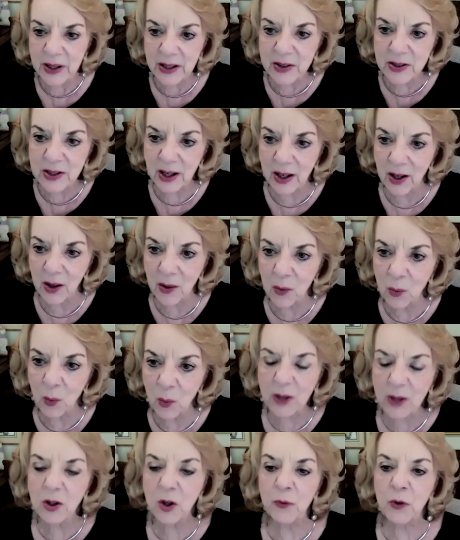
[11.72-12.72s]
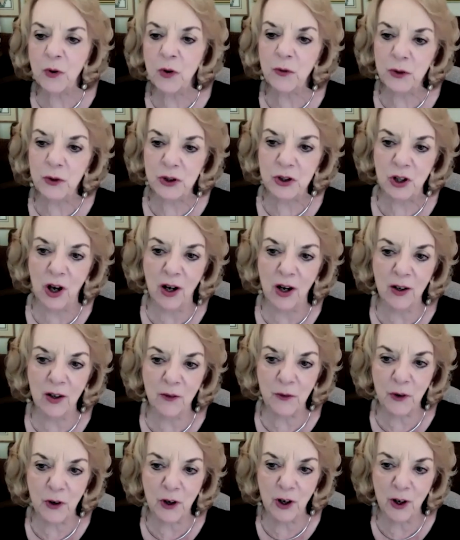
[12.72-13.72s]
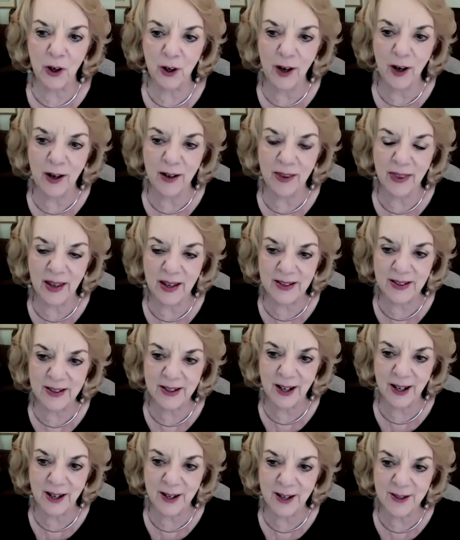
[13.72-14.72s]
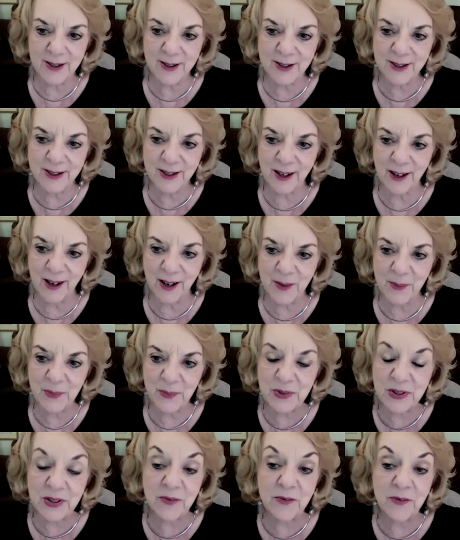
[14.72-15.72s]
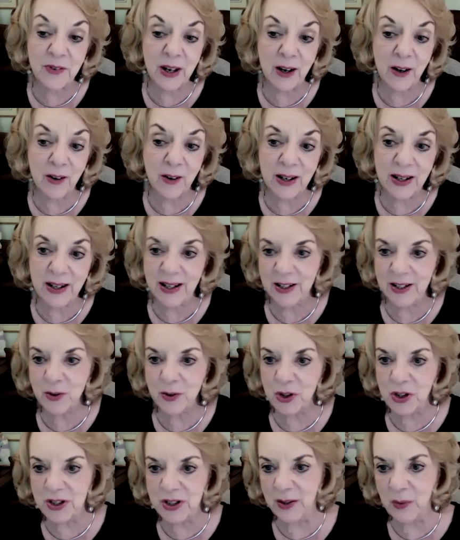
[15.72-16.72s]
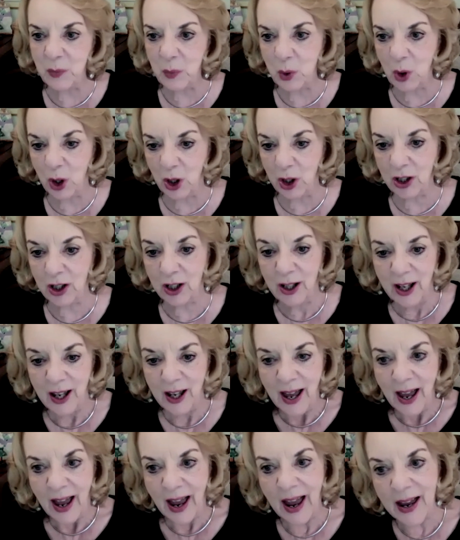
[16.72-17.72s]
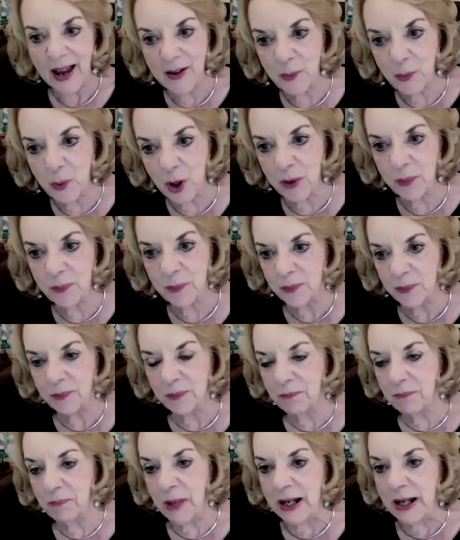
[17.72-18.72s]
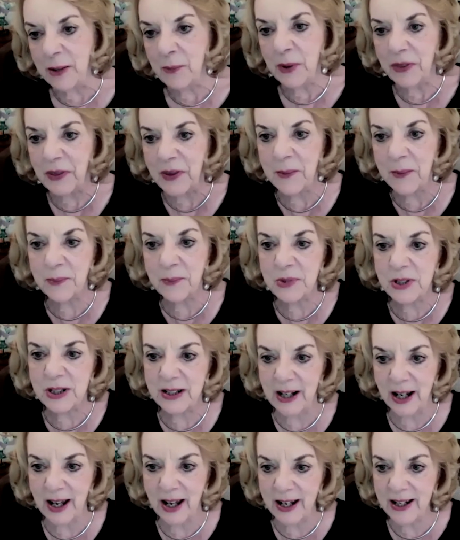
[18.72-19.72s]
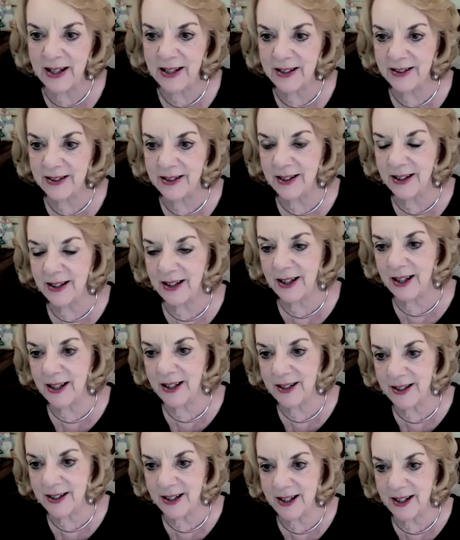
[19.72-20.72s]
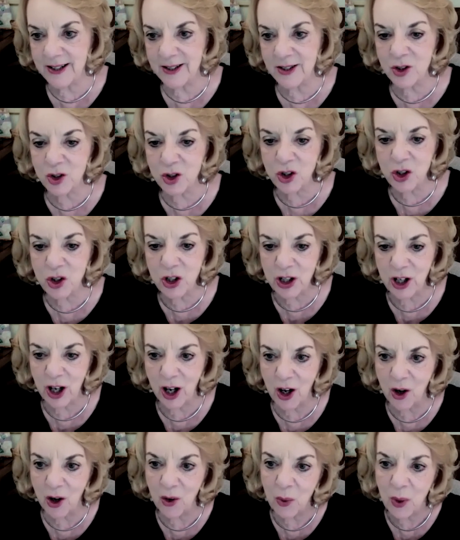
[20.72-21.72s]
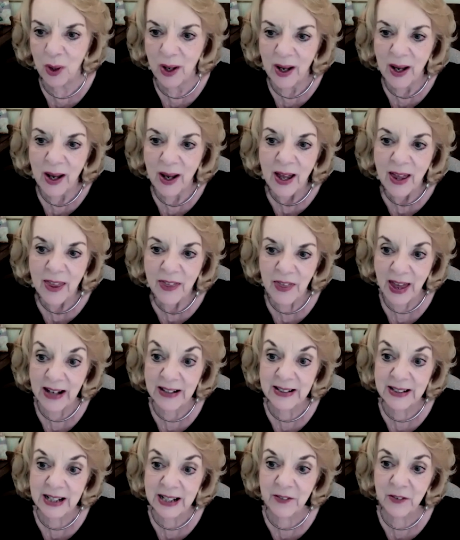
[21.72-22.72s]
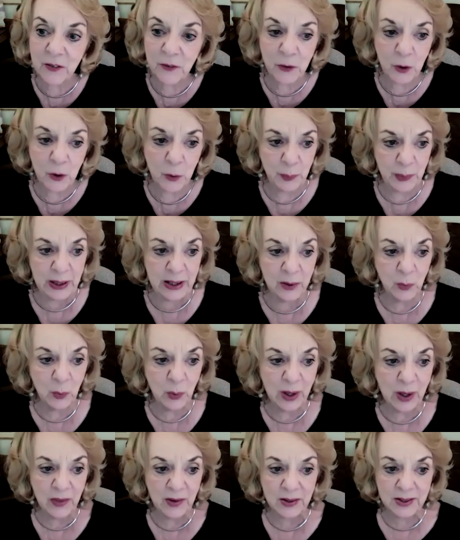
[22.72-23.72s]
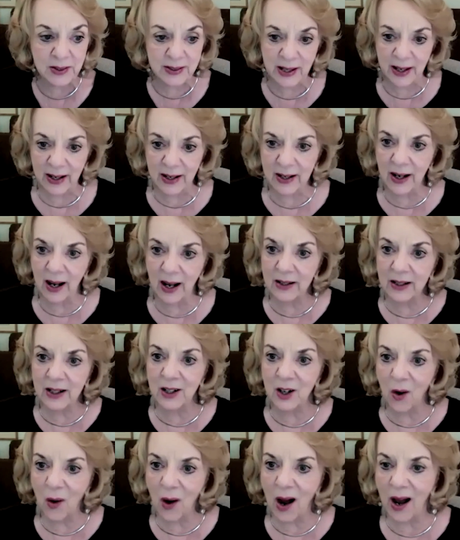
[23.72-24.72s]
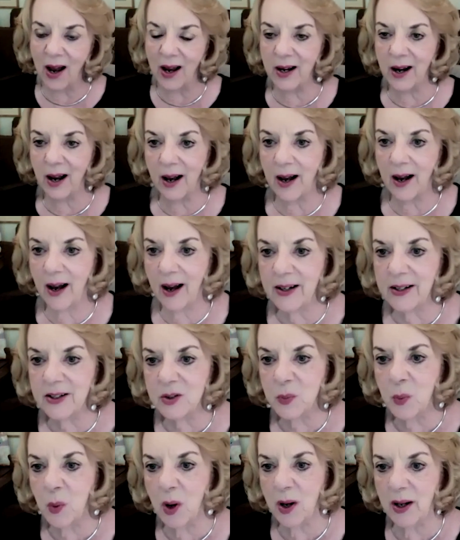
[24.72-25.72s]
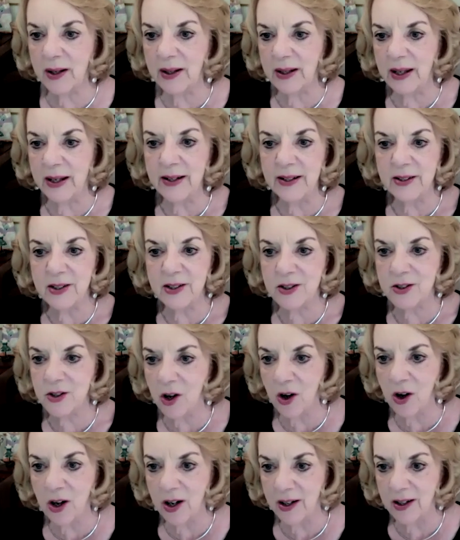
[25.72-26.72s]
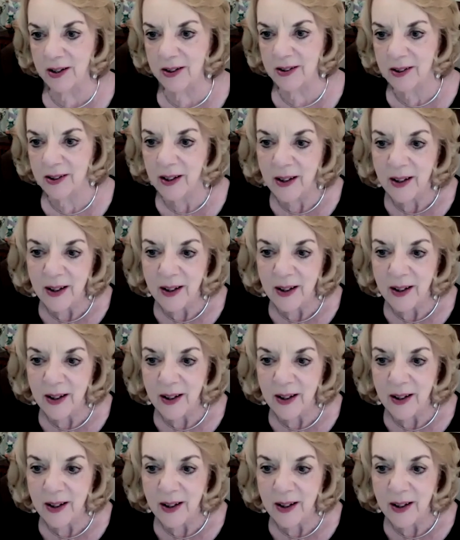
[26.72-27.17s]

is a wonderful photographer that does some very interesting work. And we're meeting with him today in his studio. Thanks, Stephen, for being with us. And, I just want to get us started